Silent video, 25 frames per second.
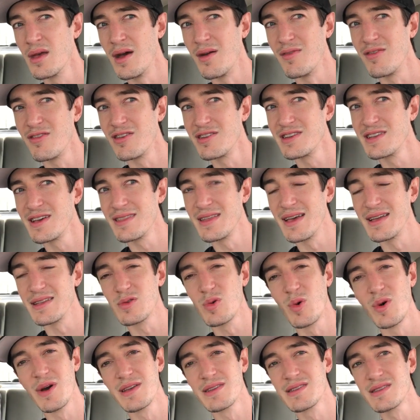I've already done that
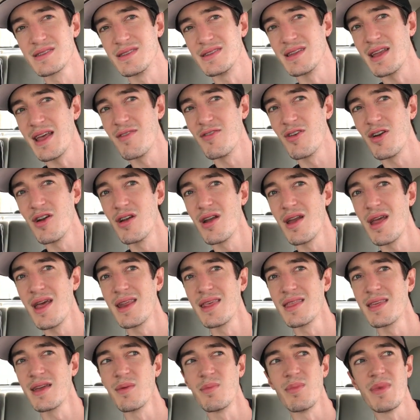twice, never heard
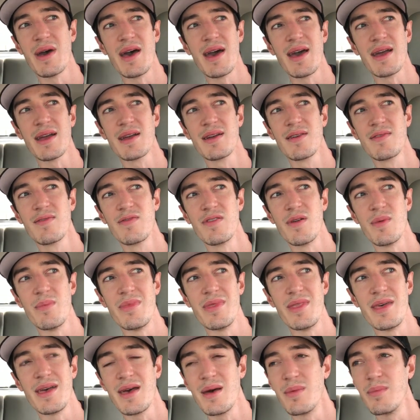anything back
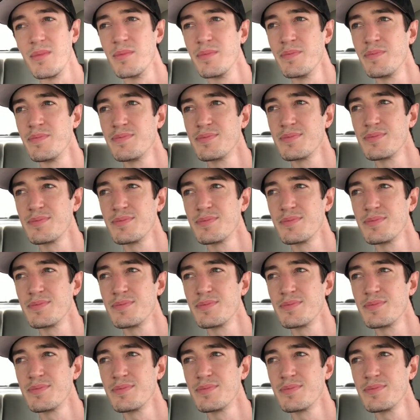from them.